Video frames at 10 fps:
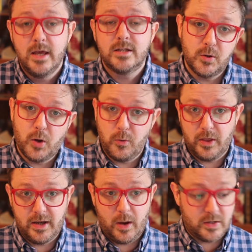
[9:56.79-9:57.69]
So go
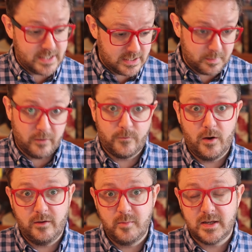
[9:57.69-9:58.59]
there now. It takes about
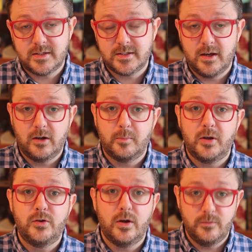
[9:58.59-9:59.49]
5 minutes to sign up,
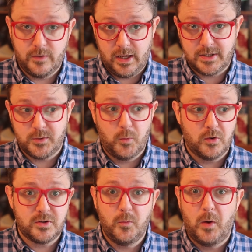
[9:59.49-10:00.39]
and don't forget to
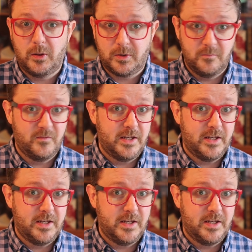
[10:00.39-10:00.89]
watch the welcome